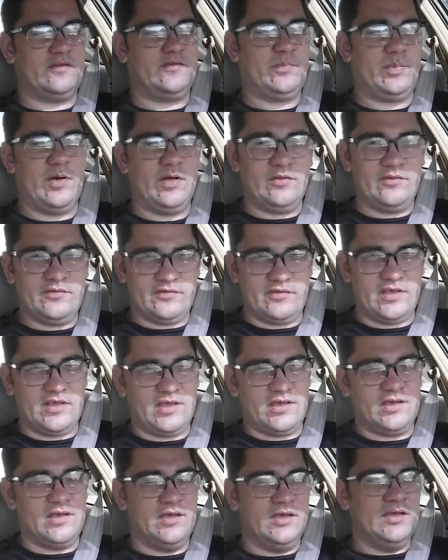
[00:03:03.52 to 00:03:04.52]
it's
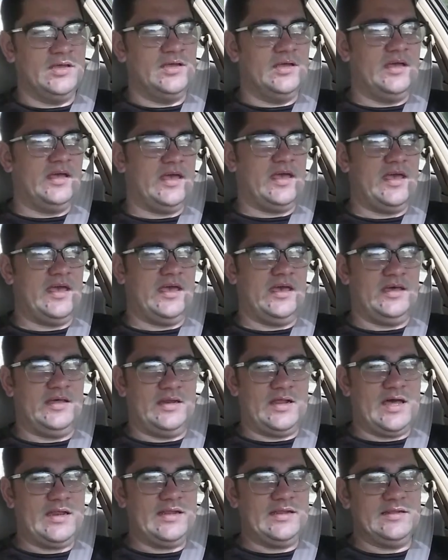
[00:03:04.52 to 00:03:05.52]
pulsing,
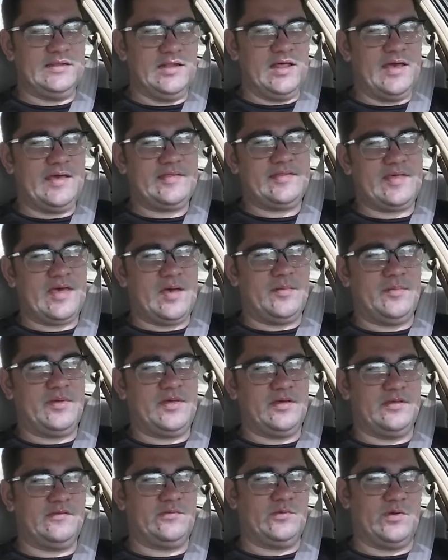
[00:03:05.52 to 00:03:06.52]
and I didn't like that
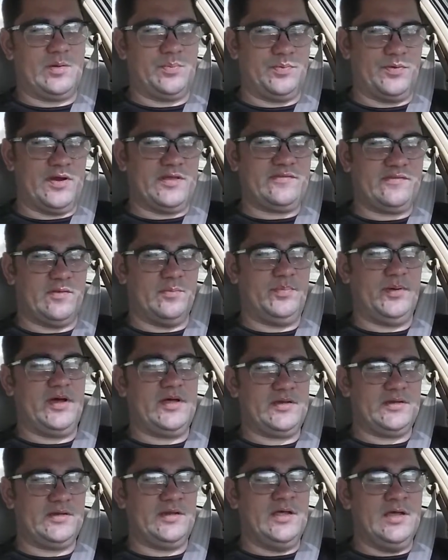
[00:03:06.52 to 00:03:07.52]
because when I press the
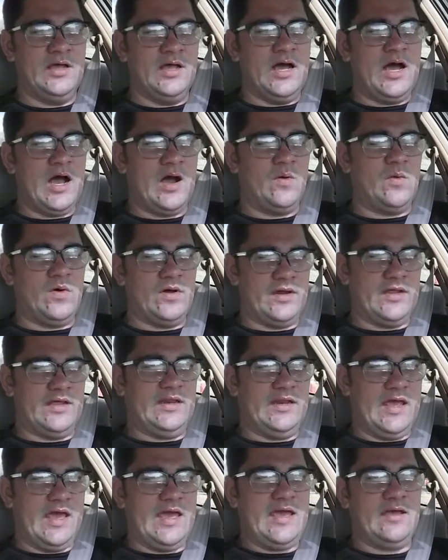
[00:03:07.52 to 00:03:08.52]
button I want to
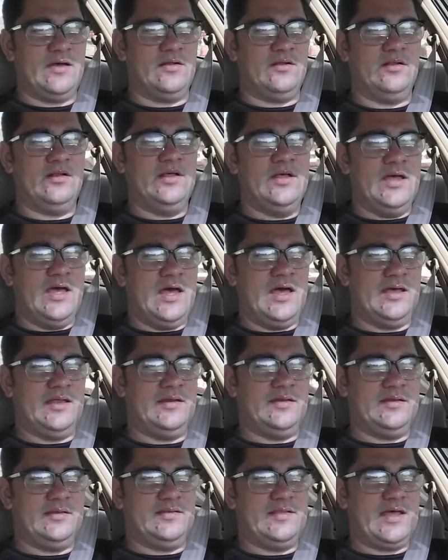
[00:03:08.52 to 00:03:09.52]
inhale,
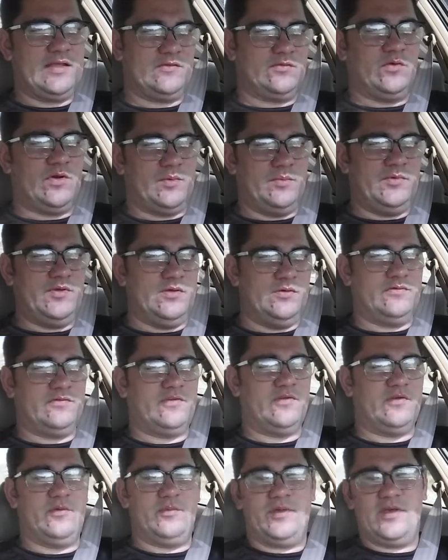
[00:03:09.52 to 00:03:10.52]
and that's what I'm
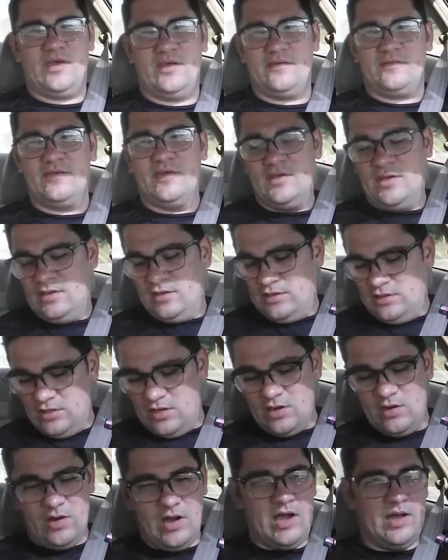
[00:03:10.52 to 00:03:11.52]
used to, because
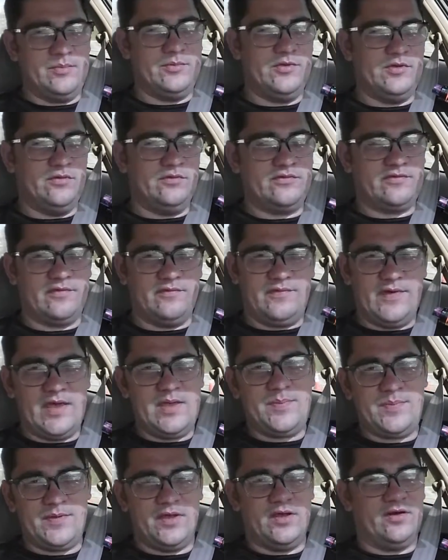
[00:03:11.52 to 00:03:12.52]
I'm used to
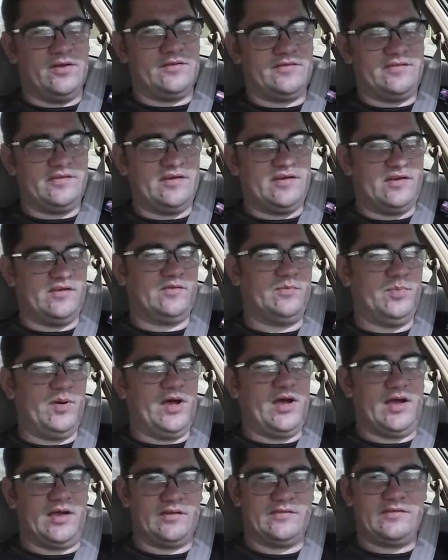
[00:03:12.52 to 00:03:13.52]
vaping on a series
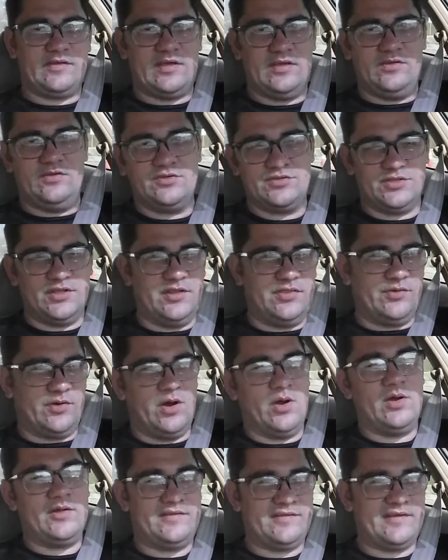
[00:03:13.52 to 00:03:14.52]
box. I usually
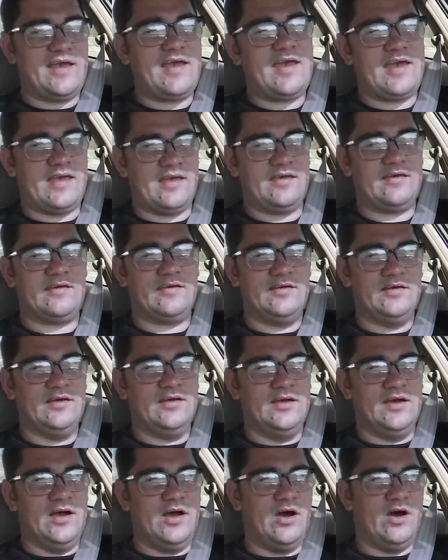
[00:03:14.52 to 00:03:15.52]
throw a tank
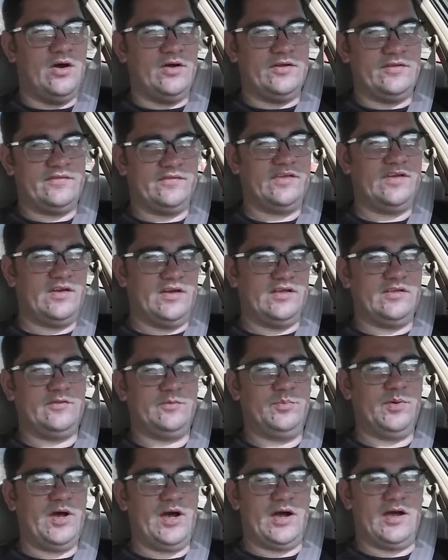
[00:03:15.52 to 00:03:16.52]
on a series
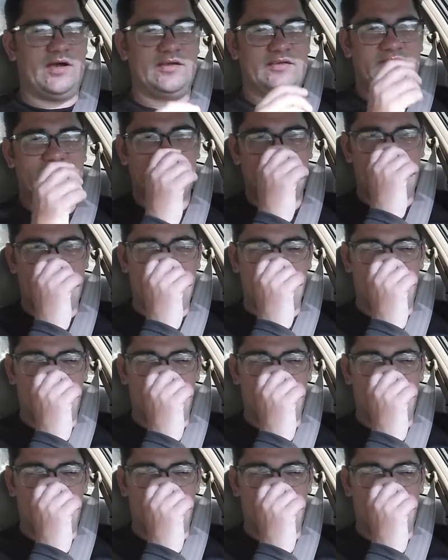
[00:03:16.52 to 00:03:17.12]
box.